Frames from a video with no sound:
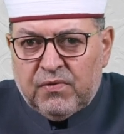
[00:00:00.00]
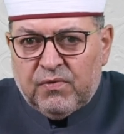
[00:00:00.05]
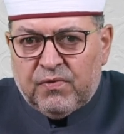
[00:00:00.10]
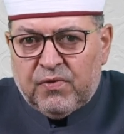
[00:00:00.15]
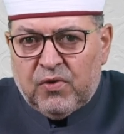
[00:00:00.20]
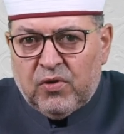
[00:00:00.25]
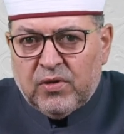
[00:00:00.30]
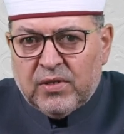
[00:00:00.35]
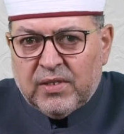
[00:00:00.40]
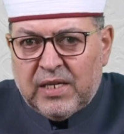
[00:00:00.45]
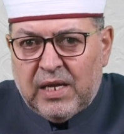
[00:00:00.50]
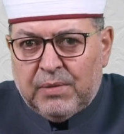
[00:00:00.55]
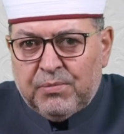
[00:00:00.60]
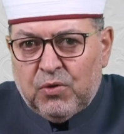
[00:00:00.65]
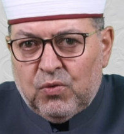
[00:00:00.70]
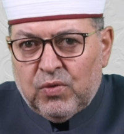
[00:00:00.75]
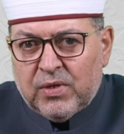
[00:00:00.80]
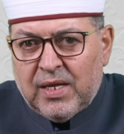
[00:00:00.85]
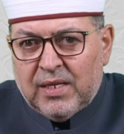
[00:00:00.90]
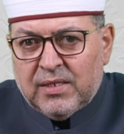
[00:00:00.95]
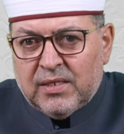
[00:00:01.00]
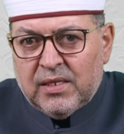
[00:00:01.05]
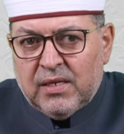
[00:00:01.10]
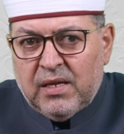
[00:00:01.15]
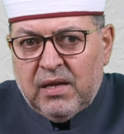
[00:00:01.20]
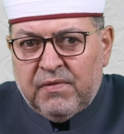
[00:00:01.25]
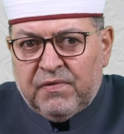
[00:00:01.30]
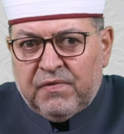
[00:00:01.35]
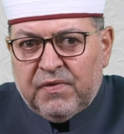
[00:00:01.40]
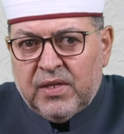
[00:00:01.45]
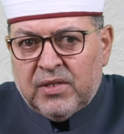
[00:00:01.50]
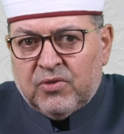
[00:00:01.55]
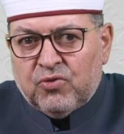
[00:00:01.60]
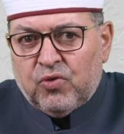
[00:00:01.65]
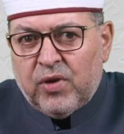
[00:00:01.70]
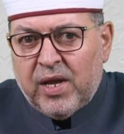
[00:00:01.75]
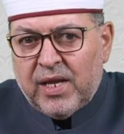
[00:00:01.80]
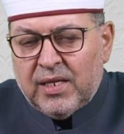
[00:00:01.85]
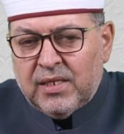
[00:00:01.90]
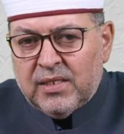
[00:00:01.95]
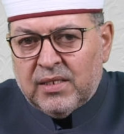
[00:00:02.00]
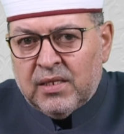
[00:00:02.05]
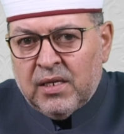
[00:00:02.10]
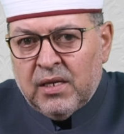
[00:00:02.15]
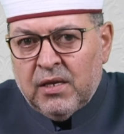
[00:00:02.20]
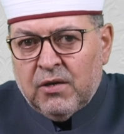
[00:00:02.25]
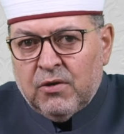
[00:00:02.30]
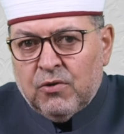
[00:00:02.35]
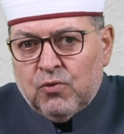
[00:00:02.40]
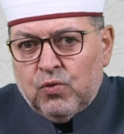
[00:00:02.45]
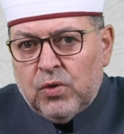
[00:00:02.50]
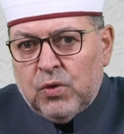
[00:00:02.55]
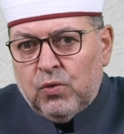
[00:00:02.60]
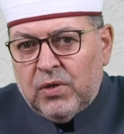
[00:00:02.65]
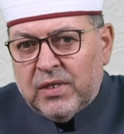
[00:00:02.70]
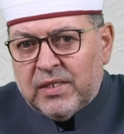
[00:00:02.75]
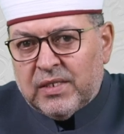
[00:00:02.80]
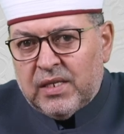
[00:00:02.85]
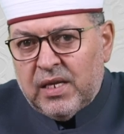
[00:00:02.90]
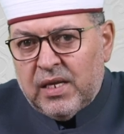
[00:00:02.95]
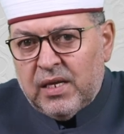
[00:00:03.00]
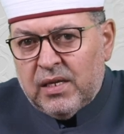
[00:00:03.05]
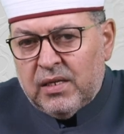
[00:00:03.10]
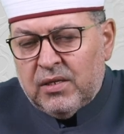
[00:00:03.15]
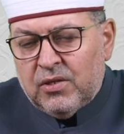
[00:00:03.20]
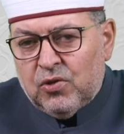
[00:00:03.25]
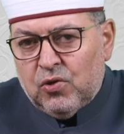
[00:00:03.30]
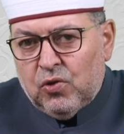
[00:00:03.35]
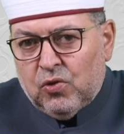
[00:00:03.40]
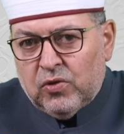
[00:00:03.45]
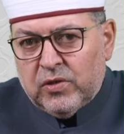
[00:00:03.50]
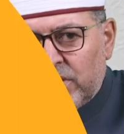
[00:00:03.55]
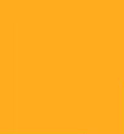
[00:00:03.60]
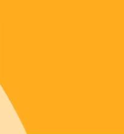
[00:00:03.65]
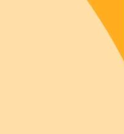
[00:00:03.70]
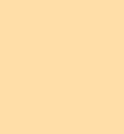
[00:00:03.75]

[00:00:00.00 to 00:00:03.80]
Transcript: for example, we can say, if it rains, we will stay indoors.